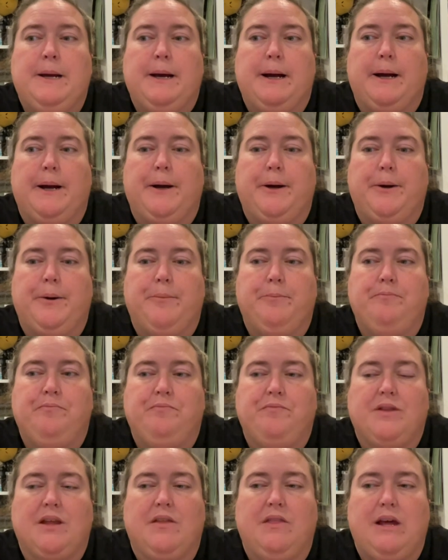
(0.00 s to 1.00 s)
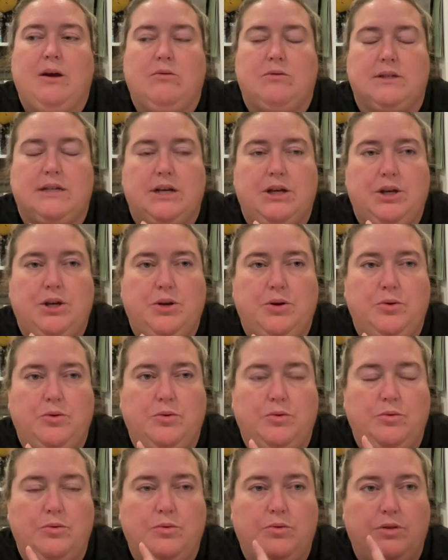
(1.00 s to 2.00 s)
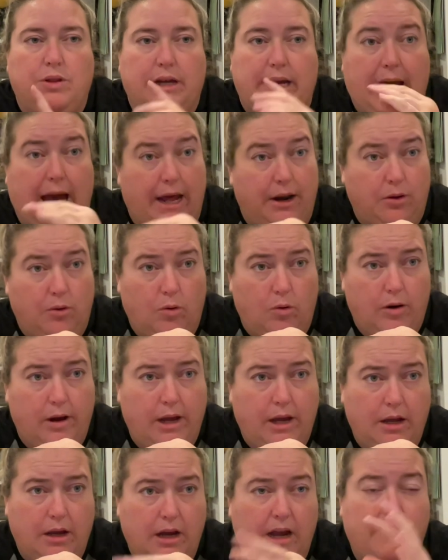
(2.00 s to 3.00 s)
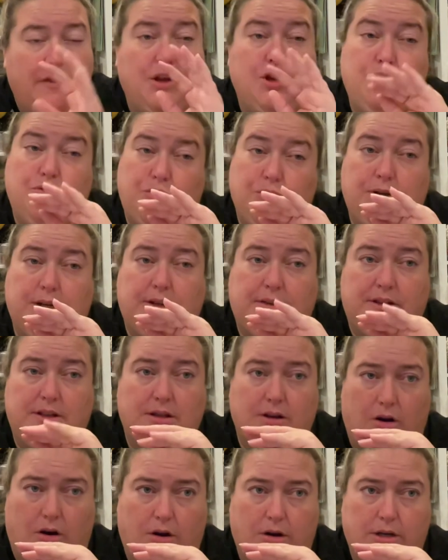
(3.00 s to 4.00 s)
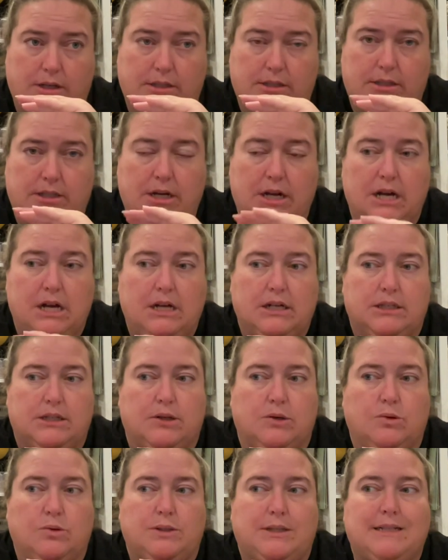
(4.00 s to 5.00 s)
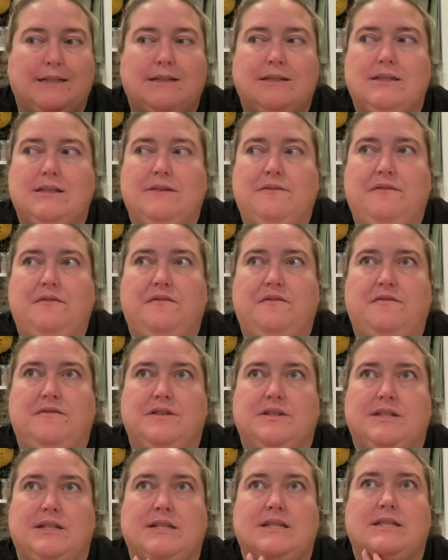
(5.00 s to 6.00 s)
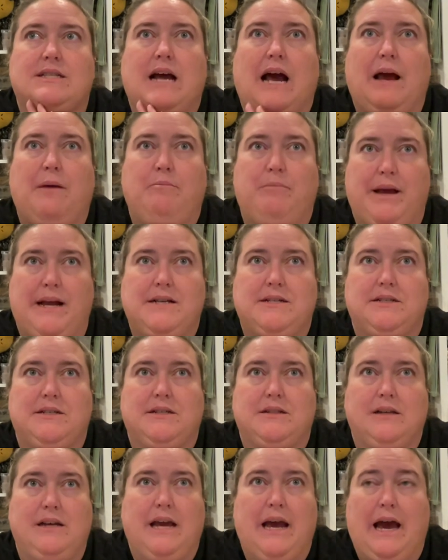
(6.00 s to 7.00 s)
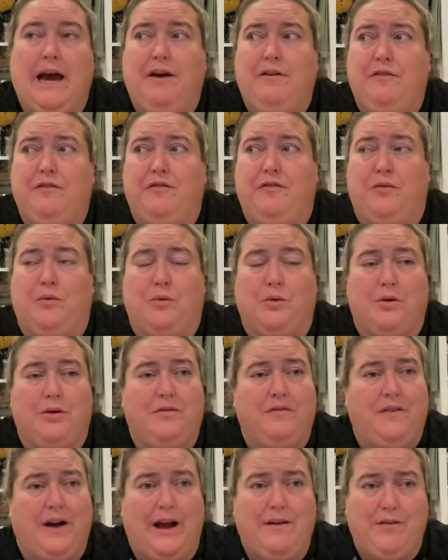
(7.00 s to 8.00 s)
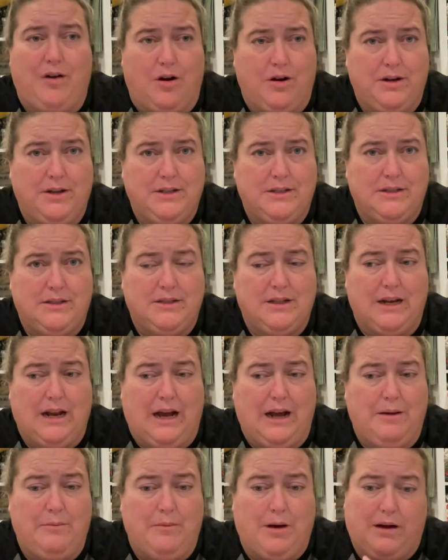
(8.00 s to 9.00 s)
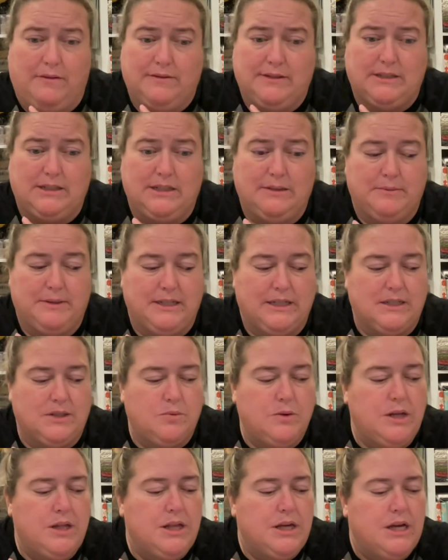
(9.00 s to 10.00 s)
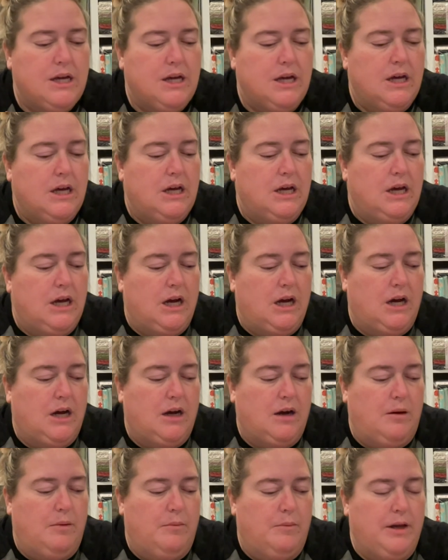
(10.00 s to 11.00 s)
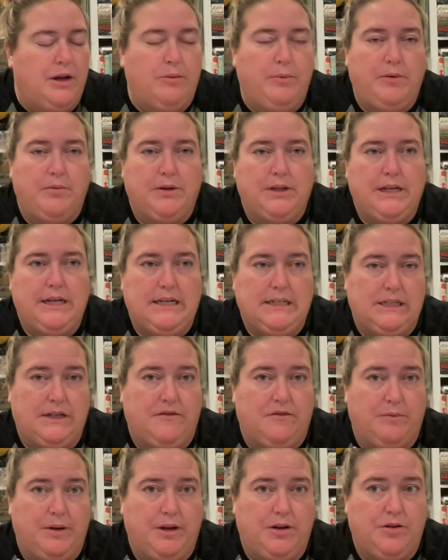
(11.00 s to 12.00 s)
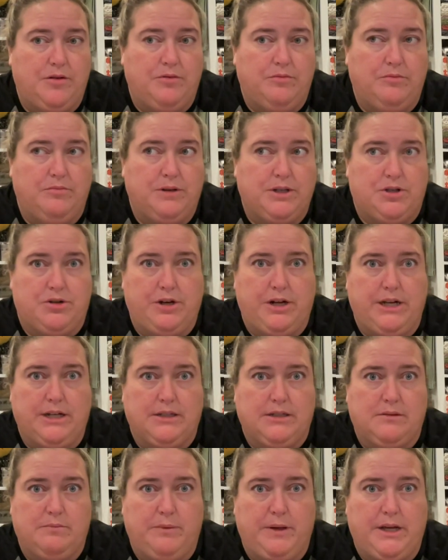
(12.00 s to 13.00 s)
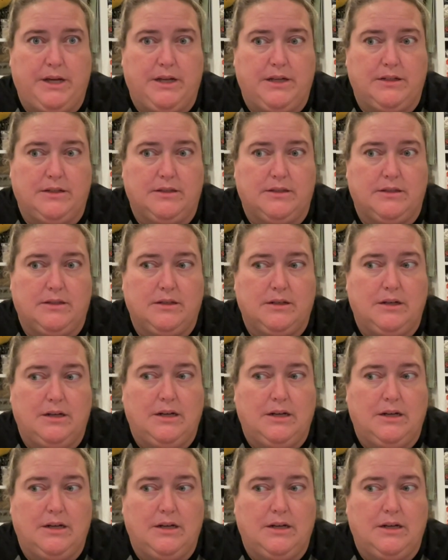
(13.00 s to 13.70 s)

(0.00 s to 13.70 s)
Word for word: they will tell you the category, and then you do get to see the artist. So since I basically have 4 or 5 artists that I'm obviously obsessed with, it'll be really easy for me to do mystery kits because,